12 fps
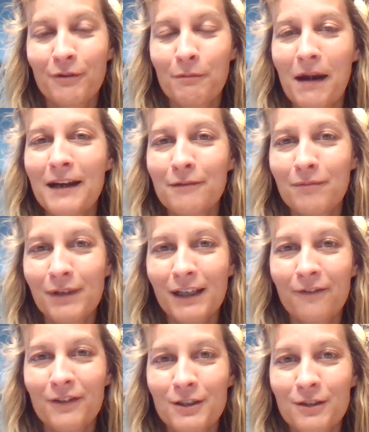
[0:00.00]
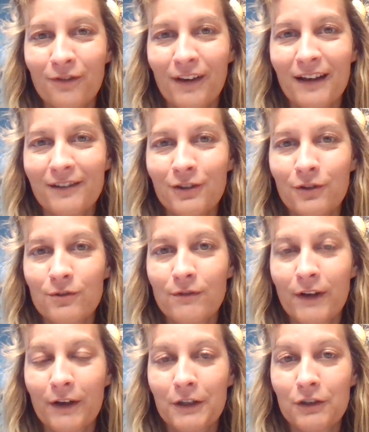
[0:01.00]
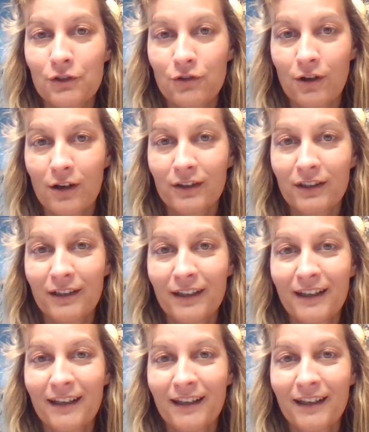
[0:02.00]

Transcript: reminded me of this friend who's very strong,